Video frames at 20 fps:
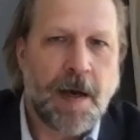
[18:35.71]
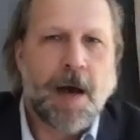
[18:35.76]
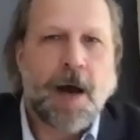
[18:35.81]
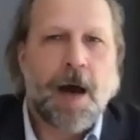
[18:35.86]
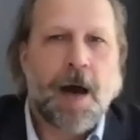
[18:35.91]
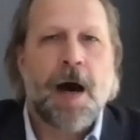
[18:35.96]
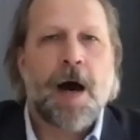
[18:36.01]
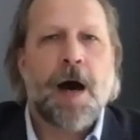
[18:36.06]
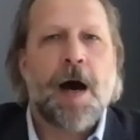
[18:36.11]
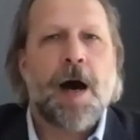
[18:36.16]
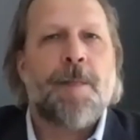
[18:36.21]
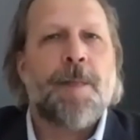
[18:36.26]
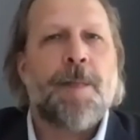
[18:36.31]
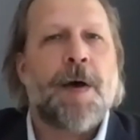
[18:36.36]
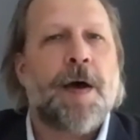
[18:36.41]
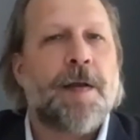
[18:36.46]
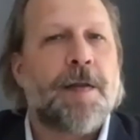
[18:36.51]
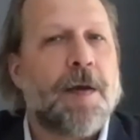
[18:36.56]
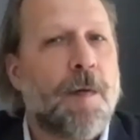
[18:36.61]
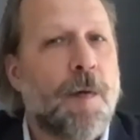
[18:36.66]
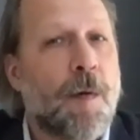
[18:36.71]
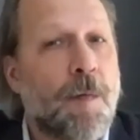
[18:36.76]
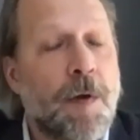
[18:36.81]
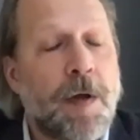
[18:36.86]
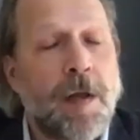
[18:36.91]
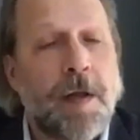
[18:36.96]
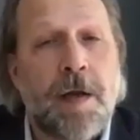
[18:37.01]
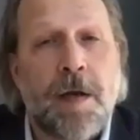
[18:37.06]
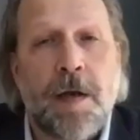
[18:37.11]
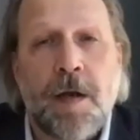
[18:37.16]
And there were
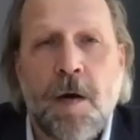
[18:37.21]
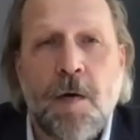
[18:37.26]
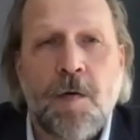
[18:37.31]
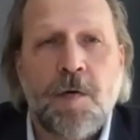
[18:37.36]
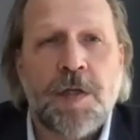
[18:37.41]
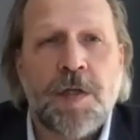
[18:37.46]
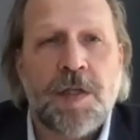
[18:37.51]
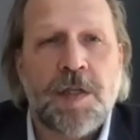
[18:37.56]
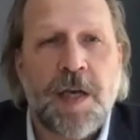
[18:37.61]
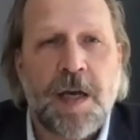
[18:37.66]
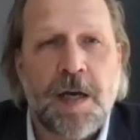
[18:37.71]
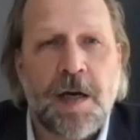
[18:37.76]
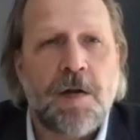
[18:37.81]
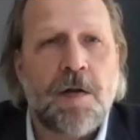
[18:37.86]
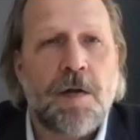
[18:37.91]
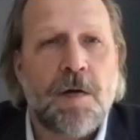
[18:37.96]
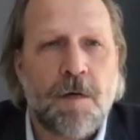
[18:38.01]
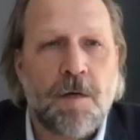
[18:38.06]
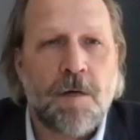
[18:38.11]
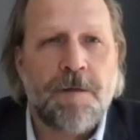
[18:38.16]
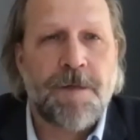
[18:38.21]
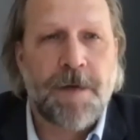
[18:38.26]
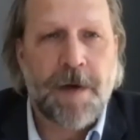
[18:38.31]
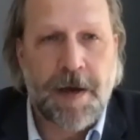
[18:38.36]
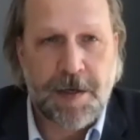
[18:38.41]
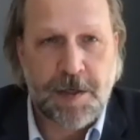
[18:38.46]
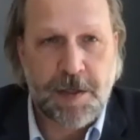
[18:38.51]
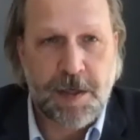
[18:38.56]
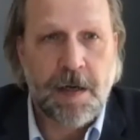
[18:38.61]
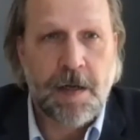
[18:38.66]
really no single
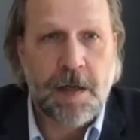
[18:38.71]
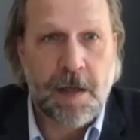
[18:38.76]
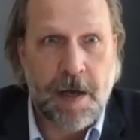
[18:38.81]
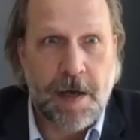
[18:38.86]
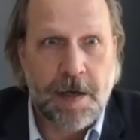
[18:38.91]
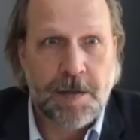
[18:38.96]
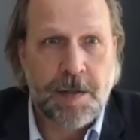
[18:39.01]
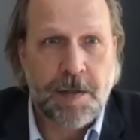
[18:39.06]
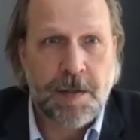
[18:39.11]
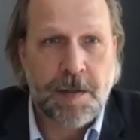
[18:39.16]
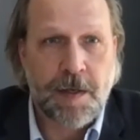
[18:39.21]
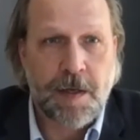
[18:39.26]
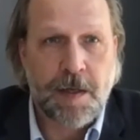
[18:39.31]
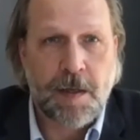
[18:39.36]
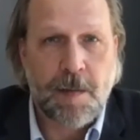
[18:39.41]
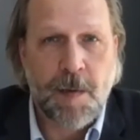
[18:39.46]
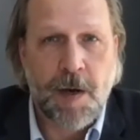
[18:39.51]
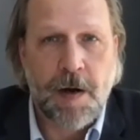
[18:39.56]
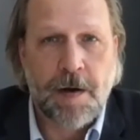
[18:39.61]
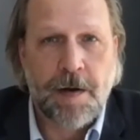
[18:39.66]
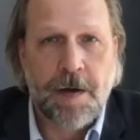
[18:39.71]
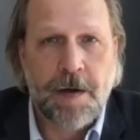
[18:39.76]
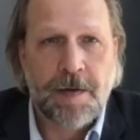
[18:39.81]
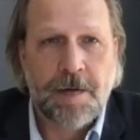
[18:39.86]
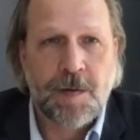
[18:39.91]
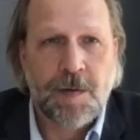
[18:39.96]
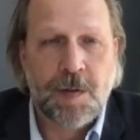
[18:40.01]
old-fashioned glasses on the market.